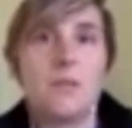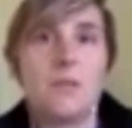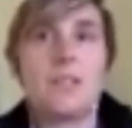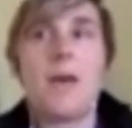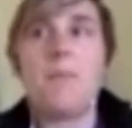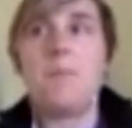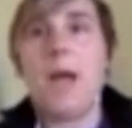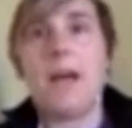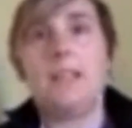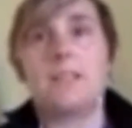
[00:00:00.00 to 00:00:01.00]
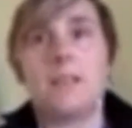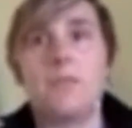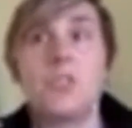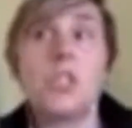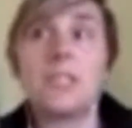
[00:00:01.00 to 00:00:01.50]
So it's that
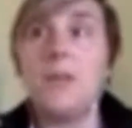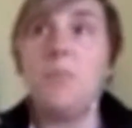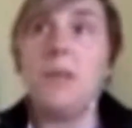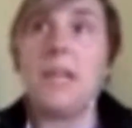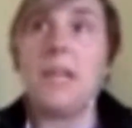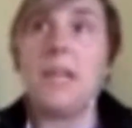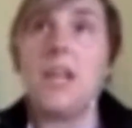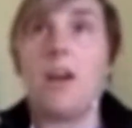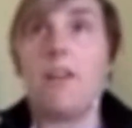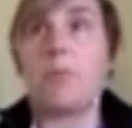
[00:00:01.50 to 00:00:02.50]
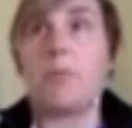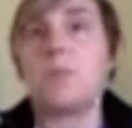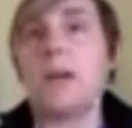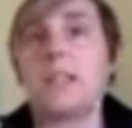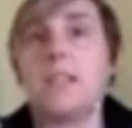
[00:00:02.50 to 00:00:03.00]
balance of just keeping
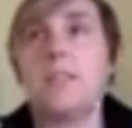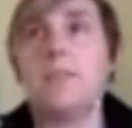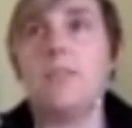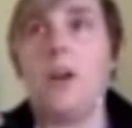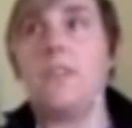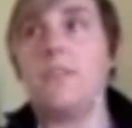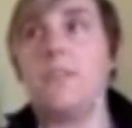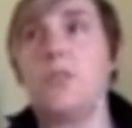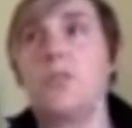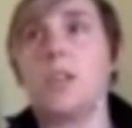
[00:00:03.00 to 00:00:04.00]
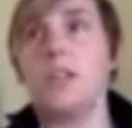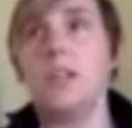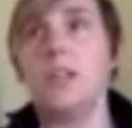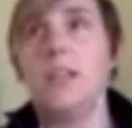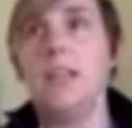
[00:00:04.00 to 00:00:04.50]
enough perspective on the
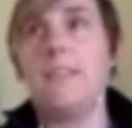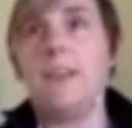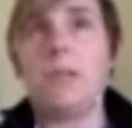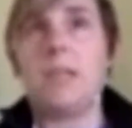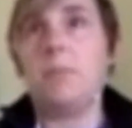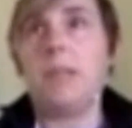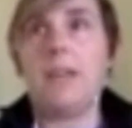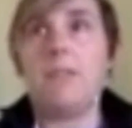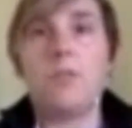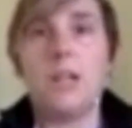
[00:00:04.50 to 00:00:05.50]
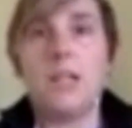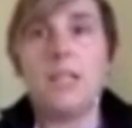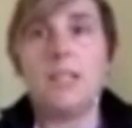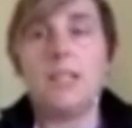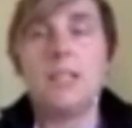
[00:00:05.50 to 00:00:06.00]
future that we can plan
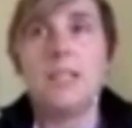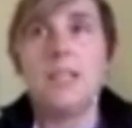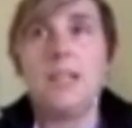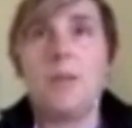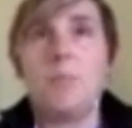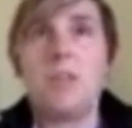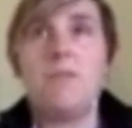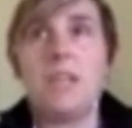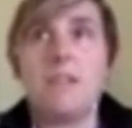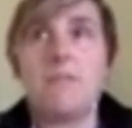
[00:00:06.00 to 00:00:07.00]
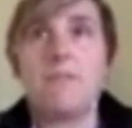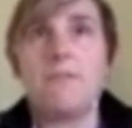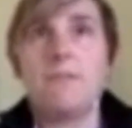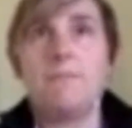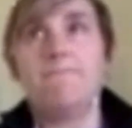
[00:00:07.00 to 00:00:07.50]
for it, even
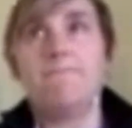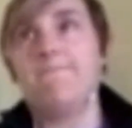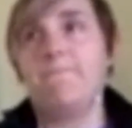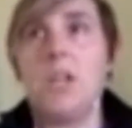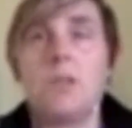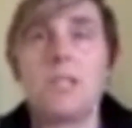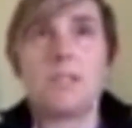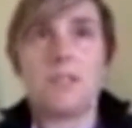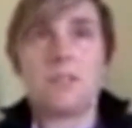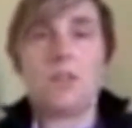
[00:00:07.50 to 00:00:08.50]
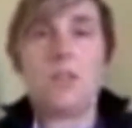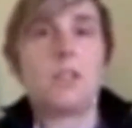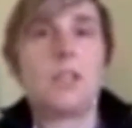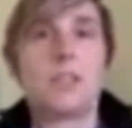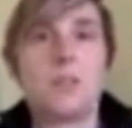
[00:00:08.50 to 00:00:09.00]
if it doesn't
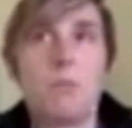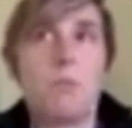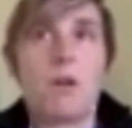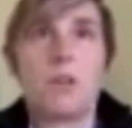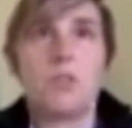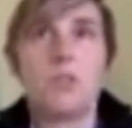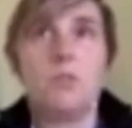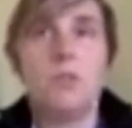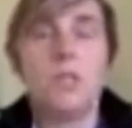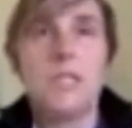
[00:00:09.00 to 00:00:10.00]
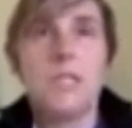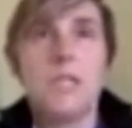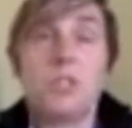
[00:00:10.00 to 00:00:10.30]
necessarily look like the way we want it to,